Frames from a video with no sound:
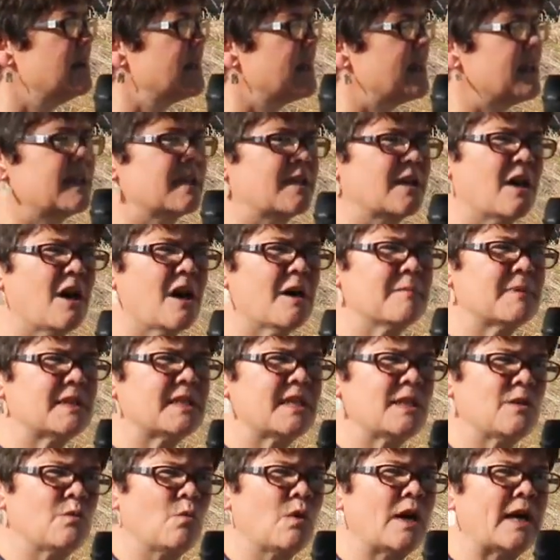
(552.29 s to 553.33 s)
can
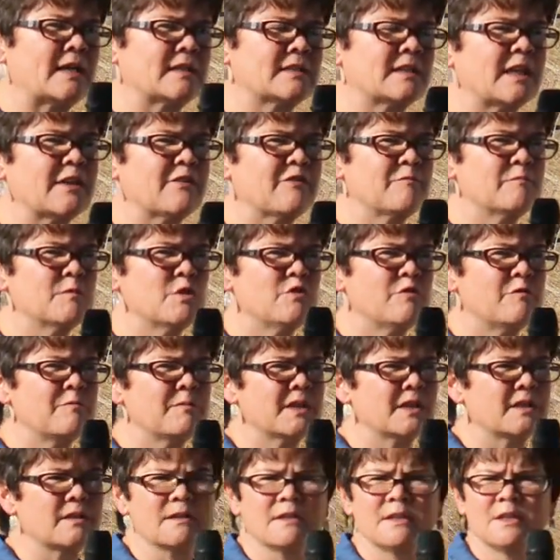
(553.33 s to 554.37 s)
accommodate wildlife
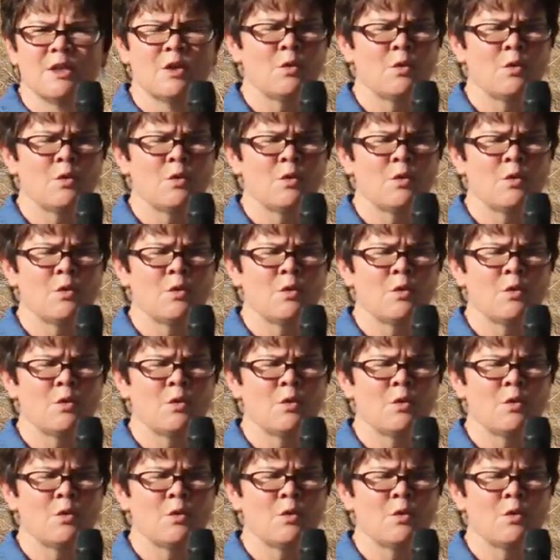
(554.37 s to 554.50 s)
movement.